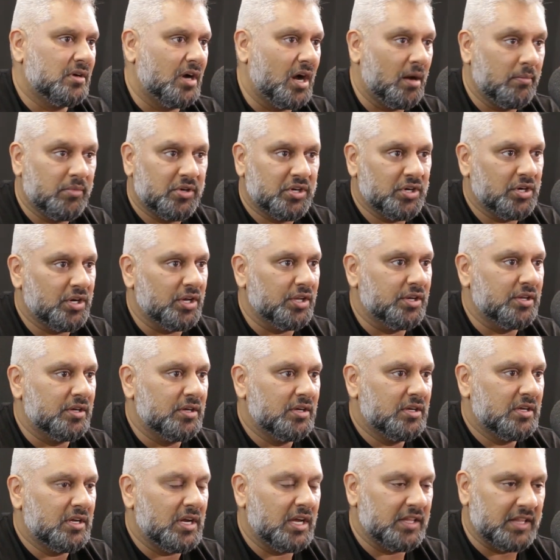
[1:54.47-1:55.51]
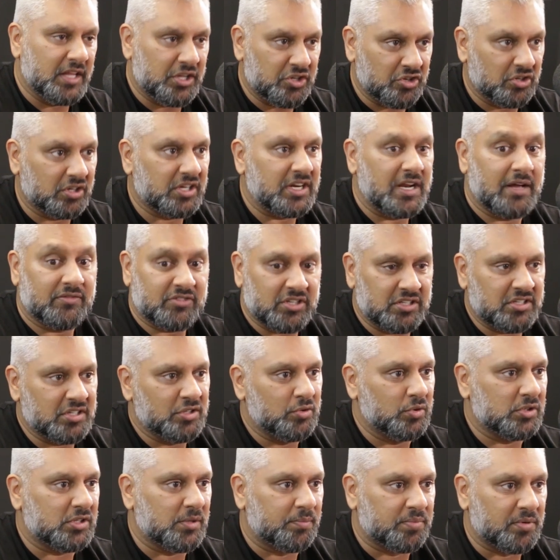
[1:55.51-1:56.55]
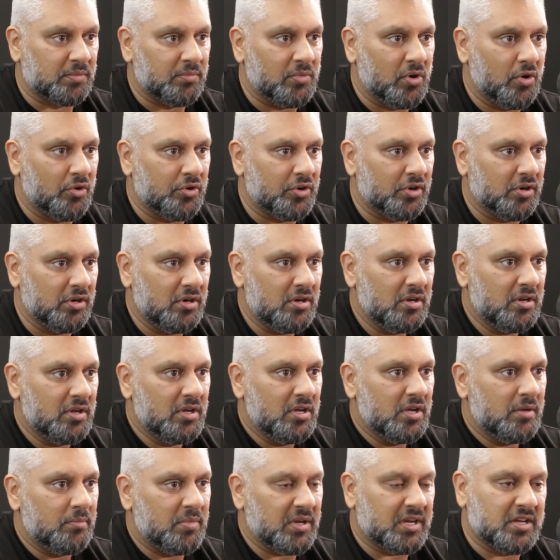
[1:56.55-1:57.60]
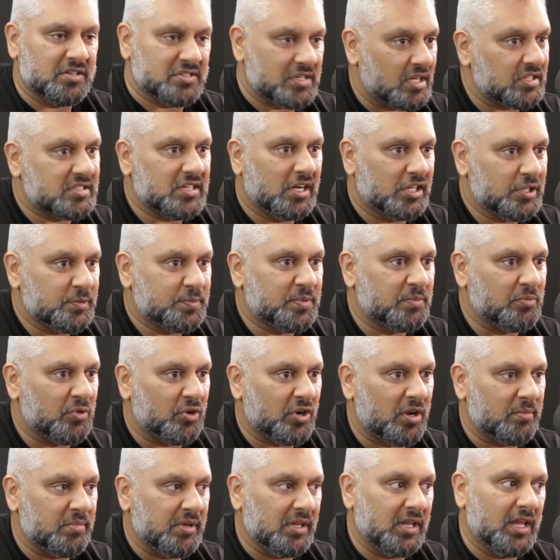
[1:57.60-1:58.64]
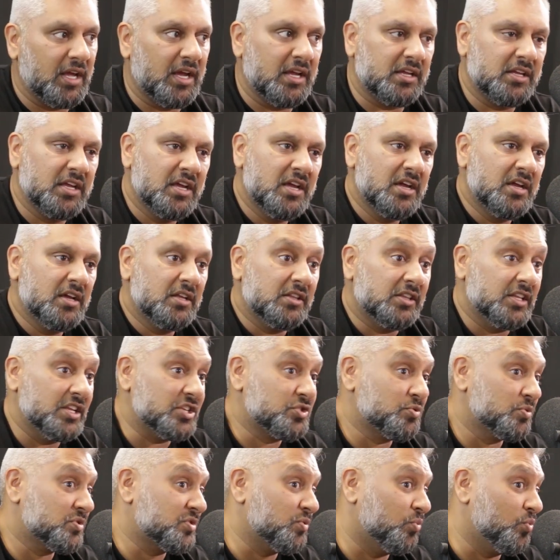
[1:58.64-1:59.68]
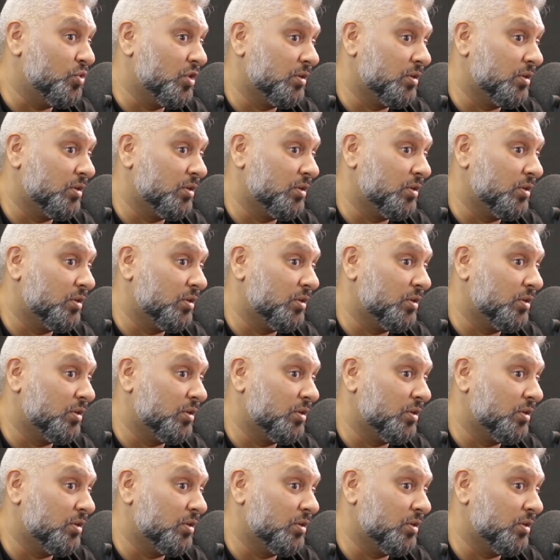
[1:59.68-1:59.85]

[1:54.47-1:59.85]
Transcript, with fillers: I'm good and then you're gonna have to deal with the promoter because I'll tell the promoter, I'd be like, "This was the